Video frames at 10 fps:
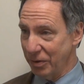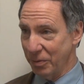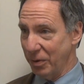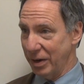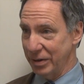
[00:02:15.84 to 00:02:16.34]

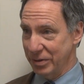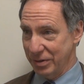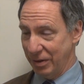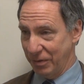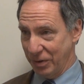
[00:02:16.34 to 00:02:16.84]

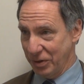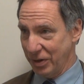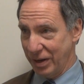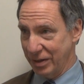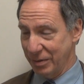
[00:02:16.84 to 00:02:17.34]
Otherwise, if you
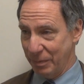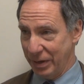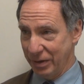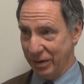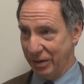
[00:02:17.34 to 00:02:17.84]
took it as a
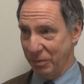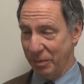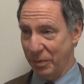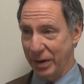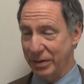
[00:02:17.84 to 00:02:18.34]
pill, it
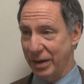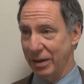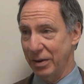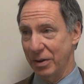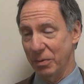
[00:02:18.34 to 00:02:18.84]
would break
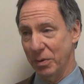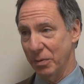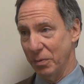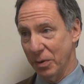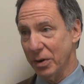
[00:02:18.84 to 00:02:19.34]
down and it
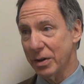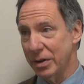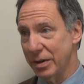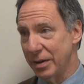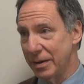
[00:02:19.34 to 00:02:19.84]
wouldn't work.
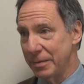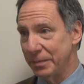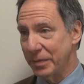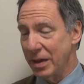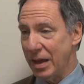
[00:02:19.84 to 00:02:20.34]

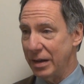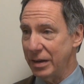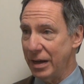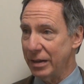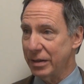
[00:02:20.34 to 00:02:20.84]

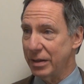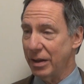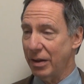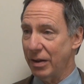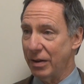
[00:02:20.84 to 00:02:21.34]
And yet,
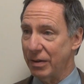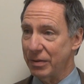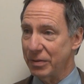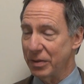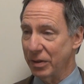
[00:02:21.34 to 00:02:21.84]

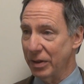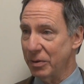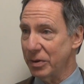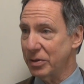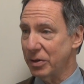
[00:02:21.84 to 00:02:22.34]
the
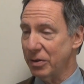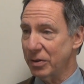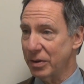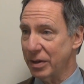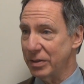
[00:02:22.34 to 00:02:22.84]

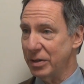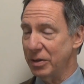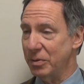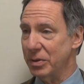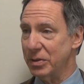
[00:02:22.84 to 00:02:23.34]
literature
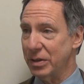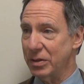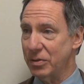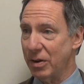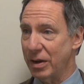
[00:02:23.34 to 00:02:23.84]

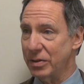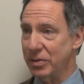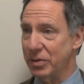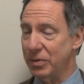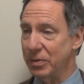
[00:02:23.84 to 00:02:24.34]
continuously
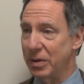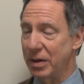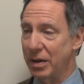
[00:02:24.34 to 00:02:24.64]
tries to